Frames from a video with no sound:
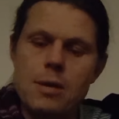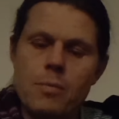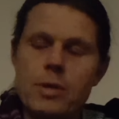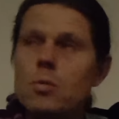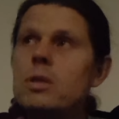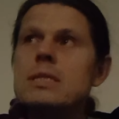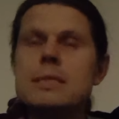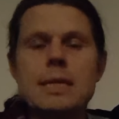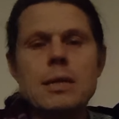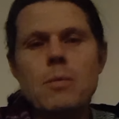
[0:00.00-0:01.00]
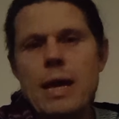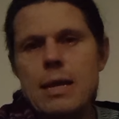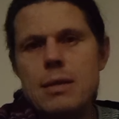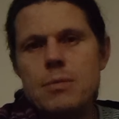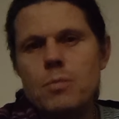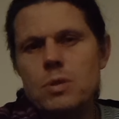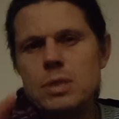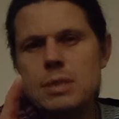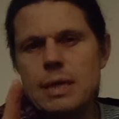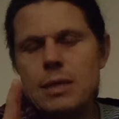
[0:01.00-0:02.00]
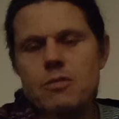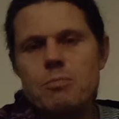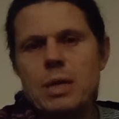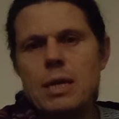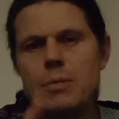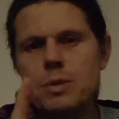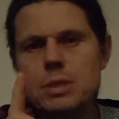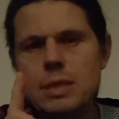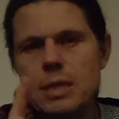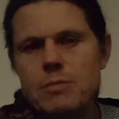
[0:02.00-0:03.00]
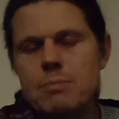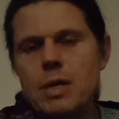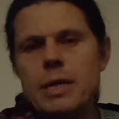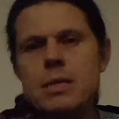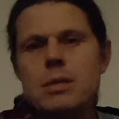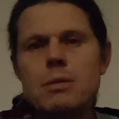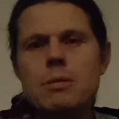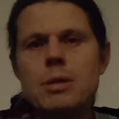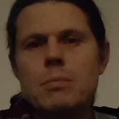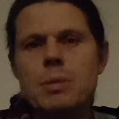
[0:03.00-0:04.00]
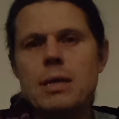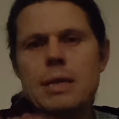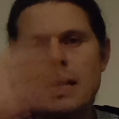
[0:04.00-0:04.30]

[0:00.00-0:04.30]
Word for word: when all this is going to end and what state of being, what state of mind are you going to be in?